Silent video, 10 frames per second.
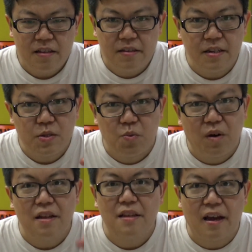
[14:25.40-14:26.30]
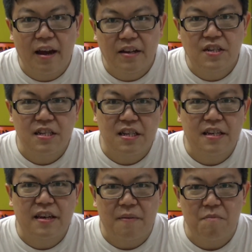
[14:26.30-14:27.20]
this one actually
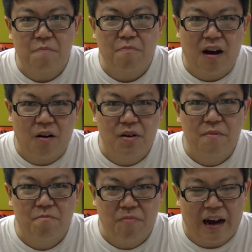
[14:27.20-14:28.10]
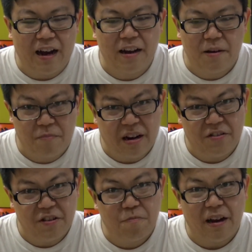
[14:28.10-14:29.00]
can be powered by a
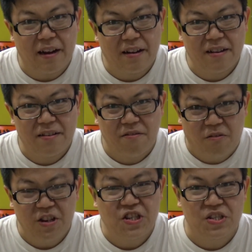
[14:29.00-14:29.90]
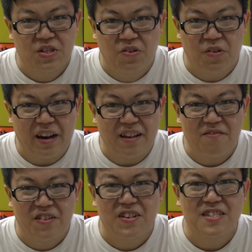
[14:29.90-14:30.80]
battery pack, which is
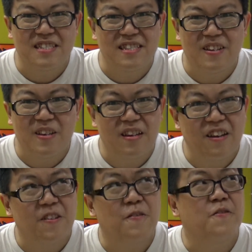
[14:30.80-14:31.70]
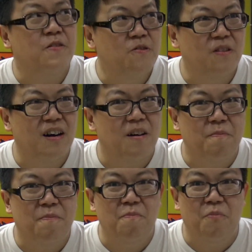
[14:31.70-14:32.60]
great, because if you are
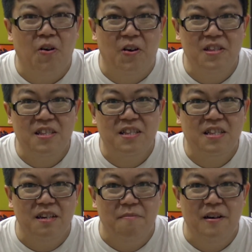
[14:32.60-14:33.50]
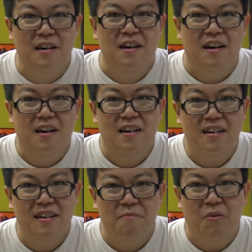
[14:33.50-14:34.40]
a portable
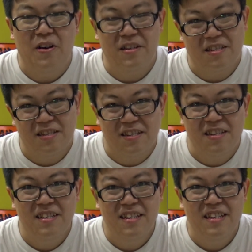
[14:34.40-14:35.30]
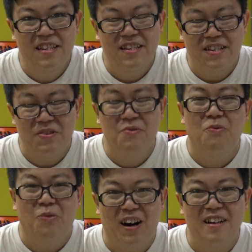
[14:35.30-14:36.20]
monitor, you
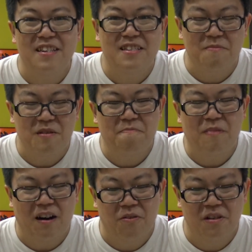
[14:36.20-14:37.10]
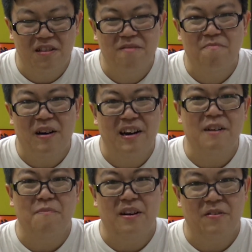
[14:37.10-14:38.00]
want it to be powered by
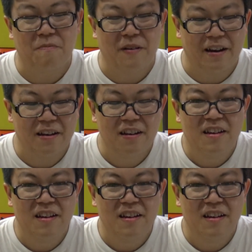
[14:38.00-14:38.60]
a battery pack.